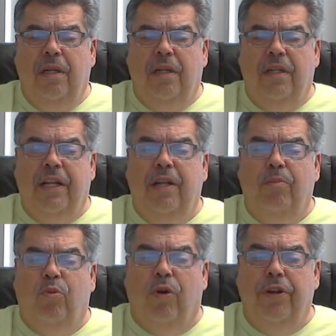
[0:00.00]
Let
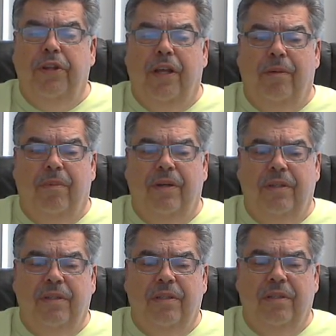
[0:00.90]
him warn them,
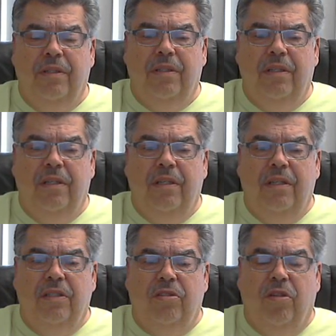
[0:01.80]

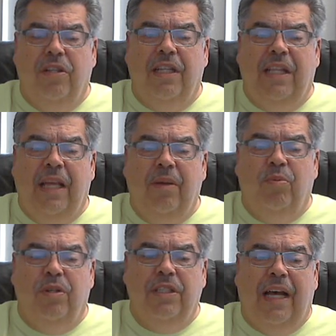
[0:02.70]
so that they
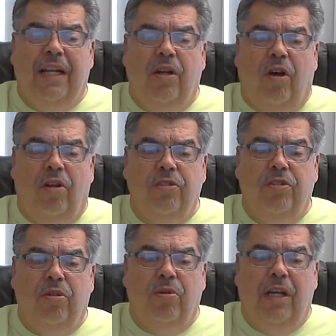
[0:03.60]
will not
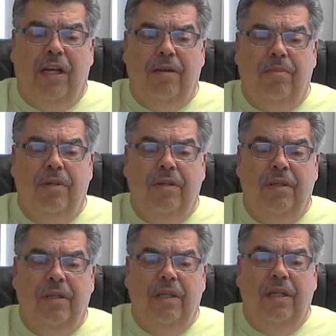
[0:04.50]
also come
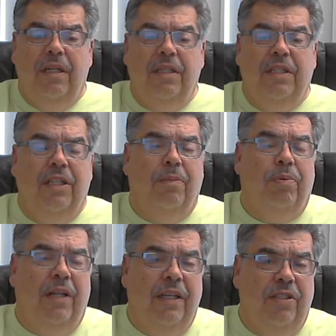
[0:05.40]
to the
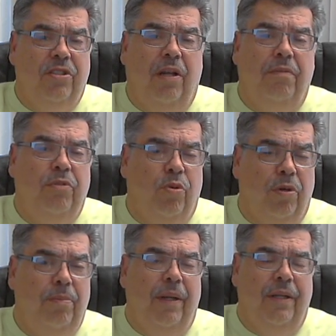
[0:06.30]
place of
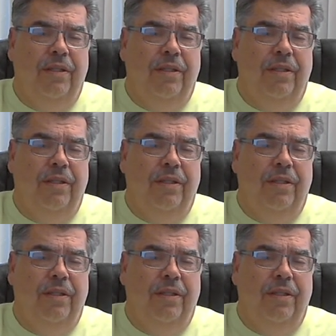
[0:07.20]
torment.